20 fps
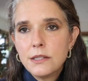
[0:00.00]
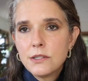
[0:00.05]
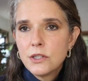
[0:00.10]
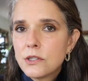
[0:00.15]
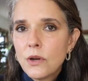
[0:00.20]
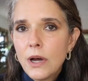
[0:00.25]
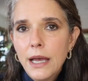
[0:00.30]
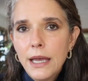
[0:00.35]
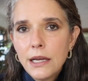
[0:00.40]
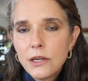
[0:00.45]

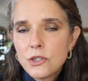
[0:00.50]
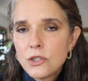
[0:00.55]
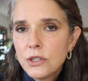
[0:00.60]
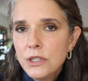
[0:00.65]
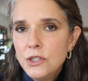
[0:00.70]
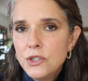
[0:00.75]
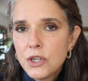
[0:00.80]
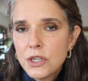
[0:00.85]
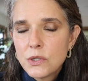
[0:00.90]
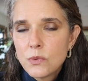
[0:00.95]
So I
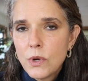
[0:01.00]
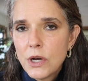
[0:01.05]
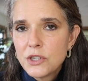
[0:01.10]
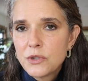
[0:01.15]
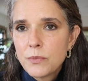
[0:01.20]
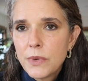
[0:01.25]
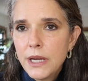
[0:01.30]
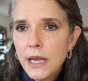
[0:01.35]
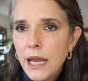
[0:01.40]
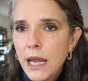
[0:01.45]
actually just
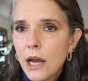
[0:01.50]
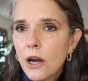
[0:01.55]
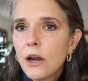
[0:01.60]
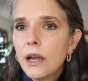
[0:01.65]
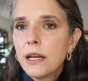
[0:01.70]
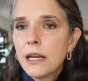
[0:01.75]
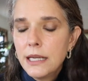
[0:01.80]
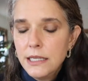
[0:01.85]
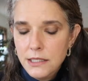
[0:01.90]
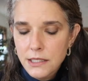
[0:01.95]
washed my hair
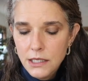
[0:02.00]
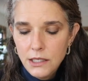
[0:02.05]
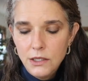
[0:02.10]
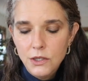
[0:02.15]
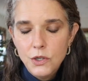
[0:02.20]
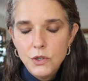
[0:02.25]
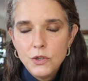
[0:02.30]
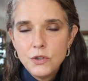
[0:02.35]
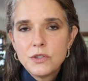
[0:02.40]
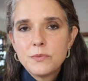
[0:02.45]
and I did
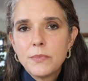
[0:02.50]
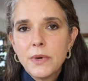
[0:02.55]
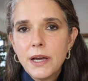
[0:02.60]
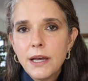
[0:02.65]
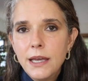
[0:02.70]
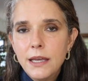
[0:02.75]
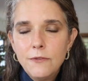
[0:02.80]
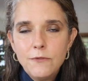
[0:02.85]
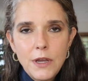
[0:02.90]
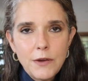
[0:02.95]
use
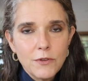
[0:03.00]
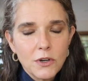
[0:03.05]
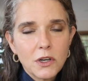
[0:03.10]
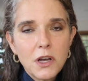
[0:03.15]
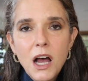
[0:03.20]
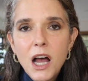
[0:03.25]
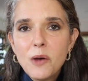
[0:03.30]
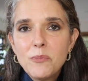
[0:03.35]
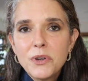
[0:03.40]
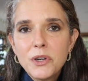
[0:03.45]
my favorite
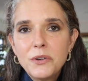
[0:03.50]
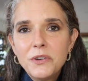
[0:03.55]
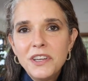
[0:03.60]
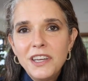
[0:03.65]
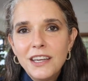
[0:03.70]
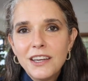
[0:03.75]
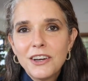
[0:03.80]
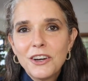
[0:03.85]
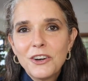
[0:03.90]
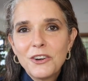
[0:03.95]
combo
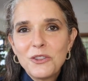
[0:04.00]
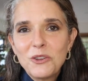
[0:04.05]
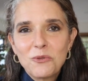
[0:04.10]
here,